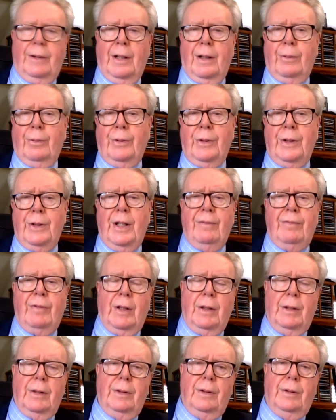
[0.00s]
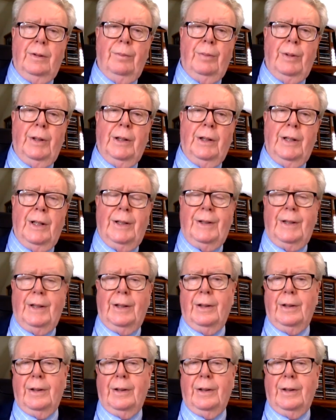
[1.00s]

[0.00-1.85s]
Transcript: They will never be elected.